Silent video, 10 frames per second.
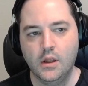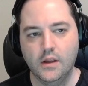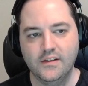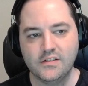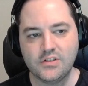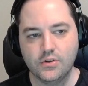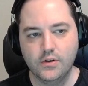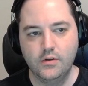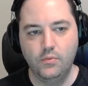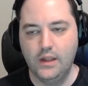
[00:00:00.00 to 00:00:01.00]

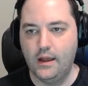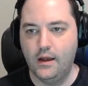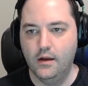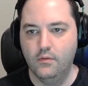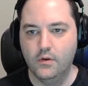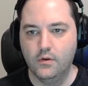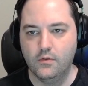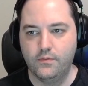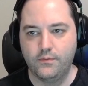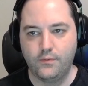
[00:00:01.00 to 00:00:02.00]
Additionally, we have
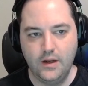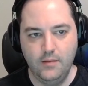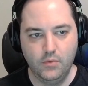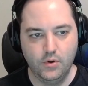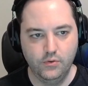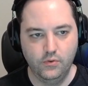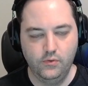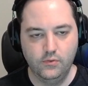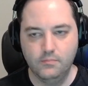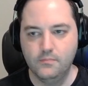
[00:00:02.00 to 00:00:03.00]
frame
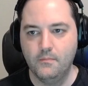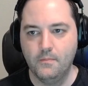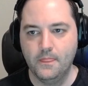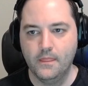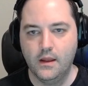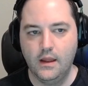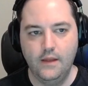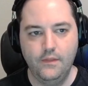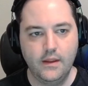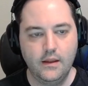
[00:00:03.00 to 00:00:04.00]
clues,
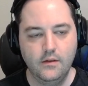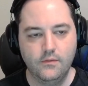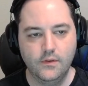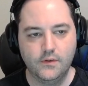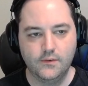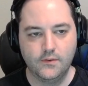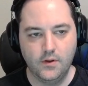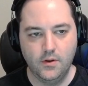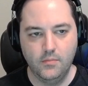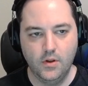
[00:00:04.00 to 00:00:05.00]
and they give the
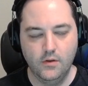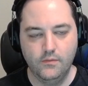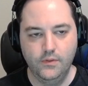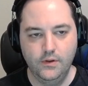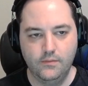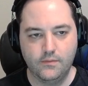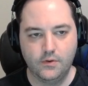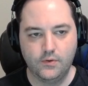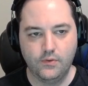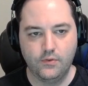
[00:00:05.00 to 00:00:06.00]
sum of the
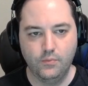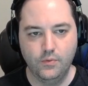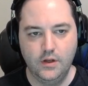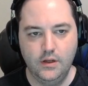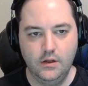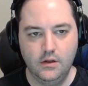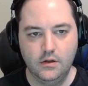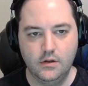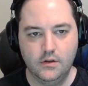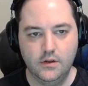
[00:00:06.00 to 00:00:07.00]
first three
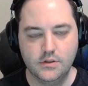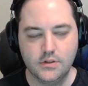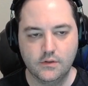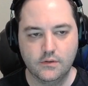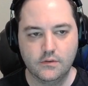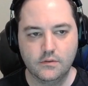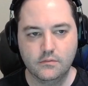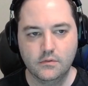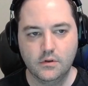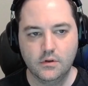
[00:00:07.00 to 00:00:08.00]
digits
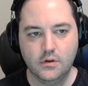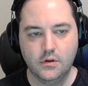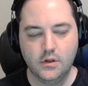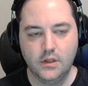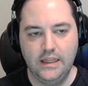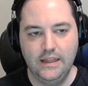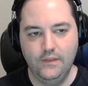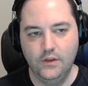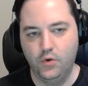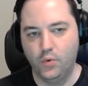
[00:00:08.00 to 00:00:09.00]

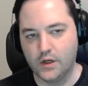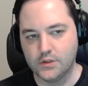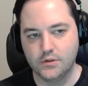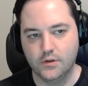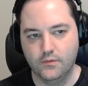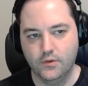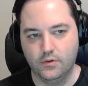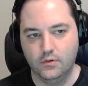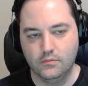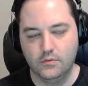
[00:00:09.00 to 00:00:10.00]
in the direction of
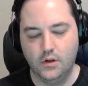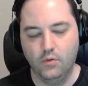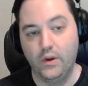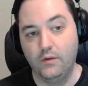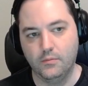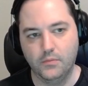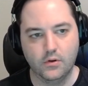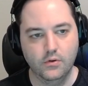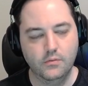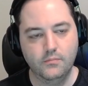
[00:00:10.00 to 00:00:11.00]
away from the
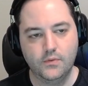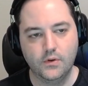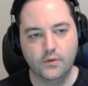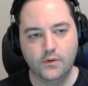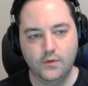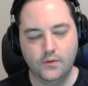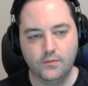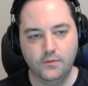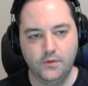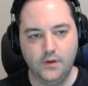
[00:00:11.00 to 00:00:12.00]
clue. So this is a
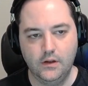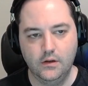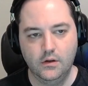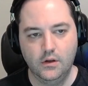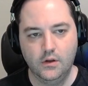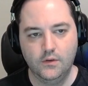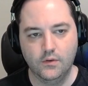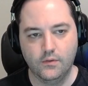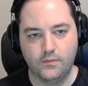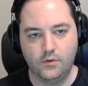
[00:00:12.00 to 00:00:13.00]
15.
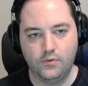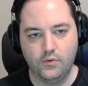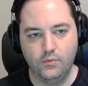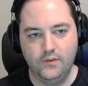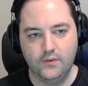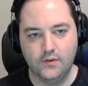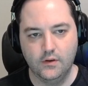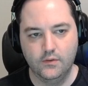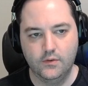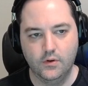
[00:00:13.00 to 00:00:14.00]
So the first three
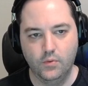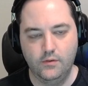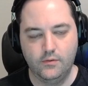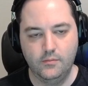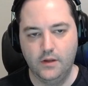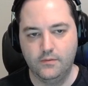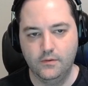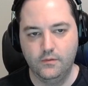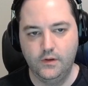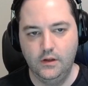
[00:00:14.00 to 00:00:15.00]
cells away from that
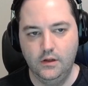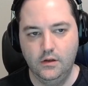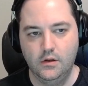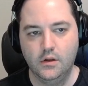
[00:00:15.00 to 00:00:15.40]
15